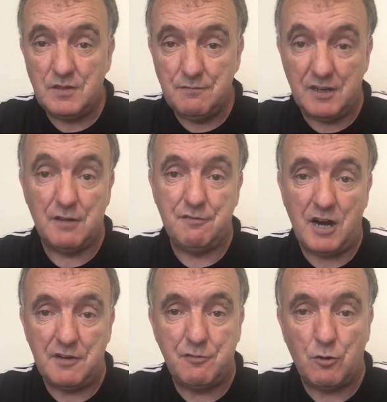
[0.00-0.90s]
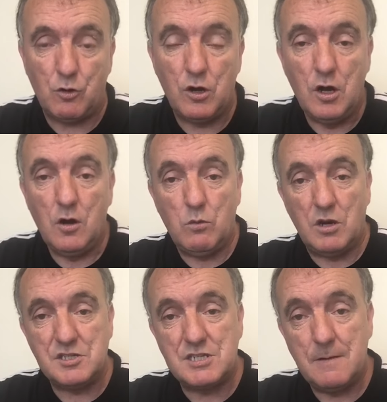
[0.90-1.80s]
vilified for
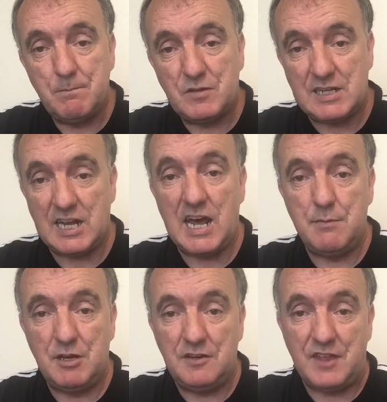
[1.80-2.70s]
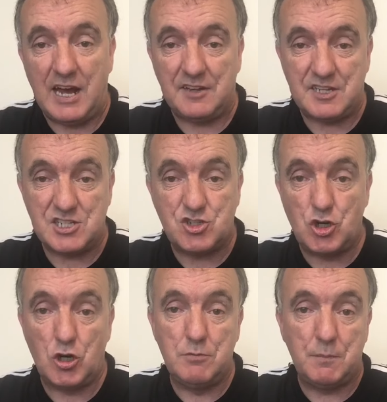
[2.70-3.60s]
was claiming that this
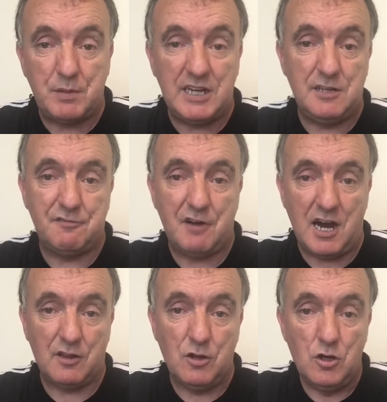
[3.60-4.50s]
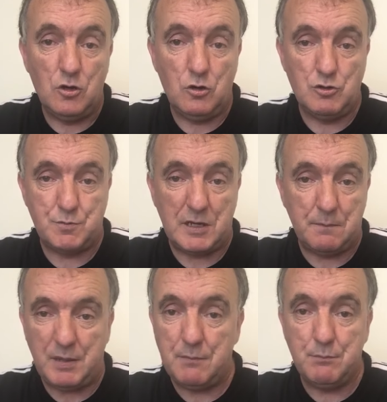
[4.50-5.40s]
German paedophile, who's
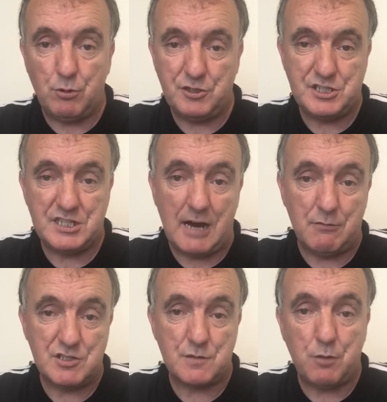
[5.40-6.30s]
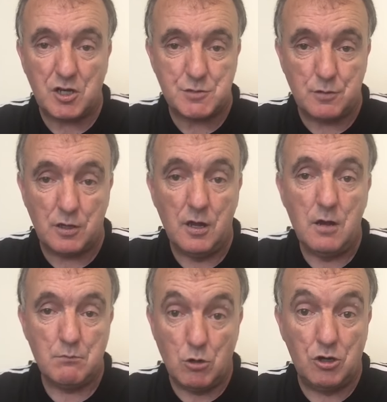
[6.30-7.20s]
being pinpointed now as a possible
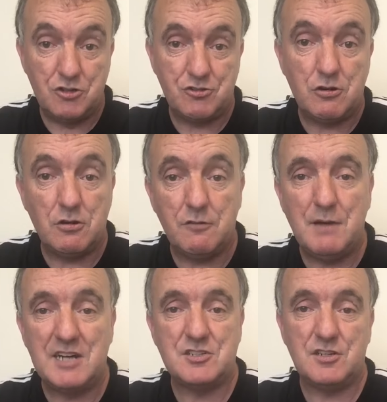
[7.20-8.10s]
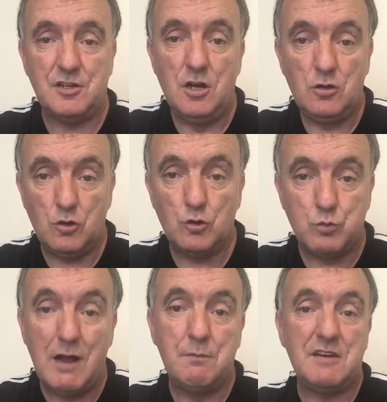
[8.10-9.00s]
murderer of Madeleine, could
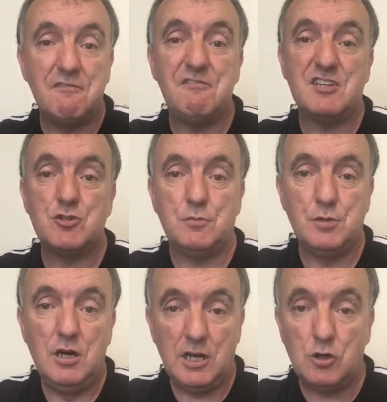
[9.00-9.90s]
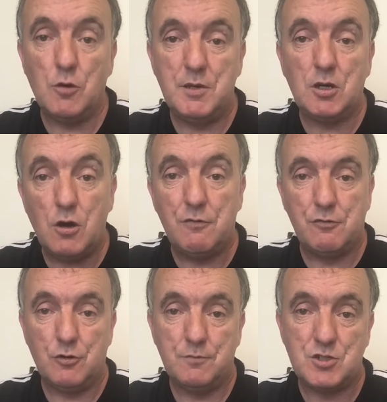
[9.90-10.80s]
well be a fit-up. It could be a
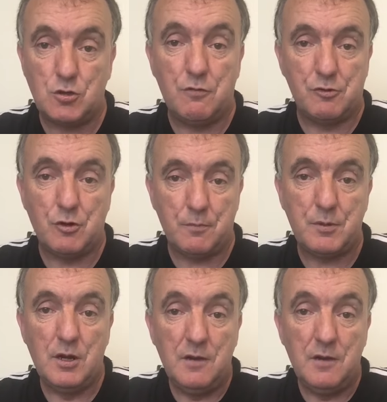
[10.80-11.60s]
cover-up to cover up